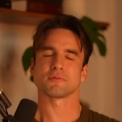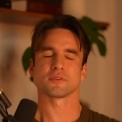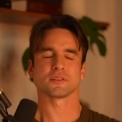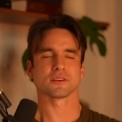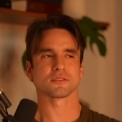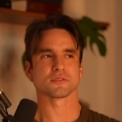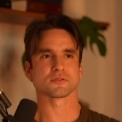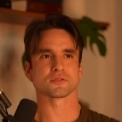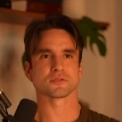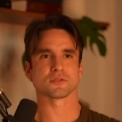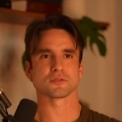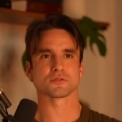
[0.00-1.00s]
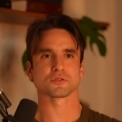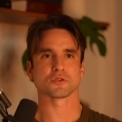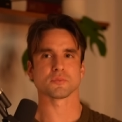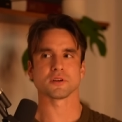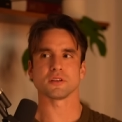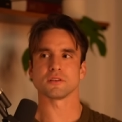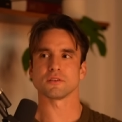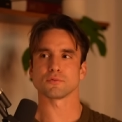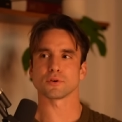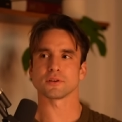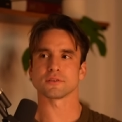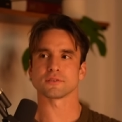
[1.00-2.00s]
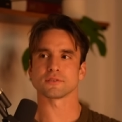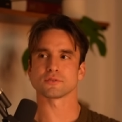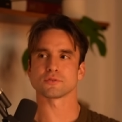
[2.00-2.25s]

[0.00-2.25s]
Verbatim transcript: I feel like there's there's so many different